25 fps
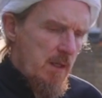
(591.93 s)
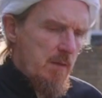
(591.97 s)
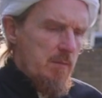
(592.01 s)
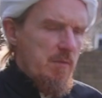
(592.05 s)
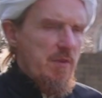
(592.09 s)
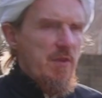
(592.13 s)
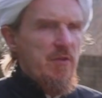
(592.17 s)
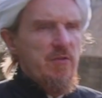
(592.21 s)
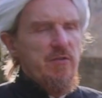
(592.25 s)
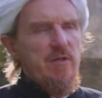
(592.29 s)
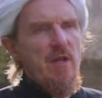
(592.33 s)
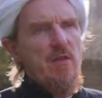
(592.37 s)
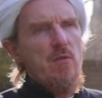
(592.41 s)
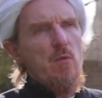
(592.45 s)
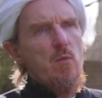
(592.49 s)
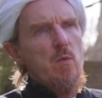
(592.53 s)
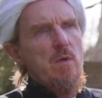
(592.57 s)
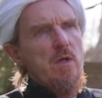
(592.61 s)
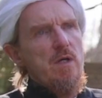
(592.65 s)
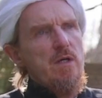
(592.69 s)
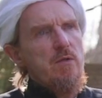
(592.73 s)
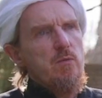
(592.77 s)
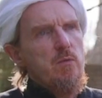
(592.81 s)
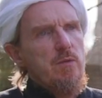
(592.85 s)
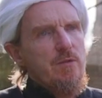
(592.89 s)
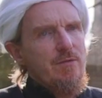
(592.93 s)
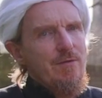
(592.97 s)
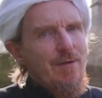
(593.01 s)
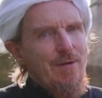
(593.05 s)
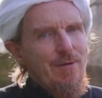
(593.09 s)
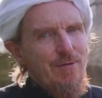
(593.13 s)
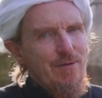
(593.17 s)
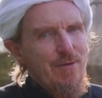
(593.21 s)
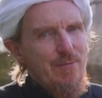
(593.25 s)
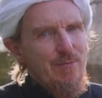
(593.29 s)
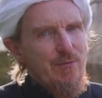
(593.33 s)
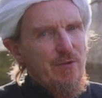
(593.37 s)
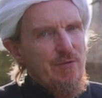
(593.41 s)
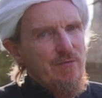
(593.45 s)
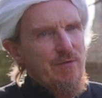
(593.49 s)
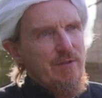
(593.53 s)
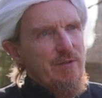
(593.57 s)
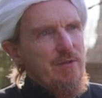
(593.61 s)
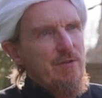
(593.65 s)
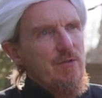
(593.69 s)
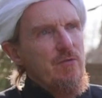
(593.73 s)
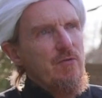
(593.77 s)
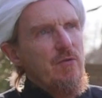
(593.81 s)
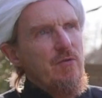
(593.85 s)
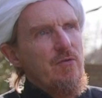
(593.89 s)
But there's another word which the Holy Prophet
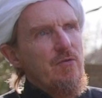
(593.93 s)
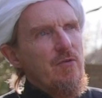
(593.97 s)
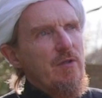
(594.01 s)
uses,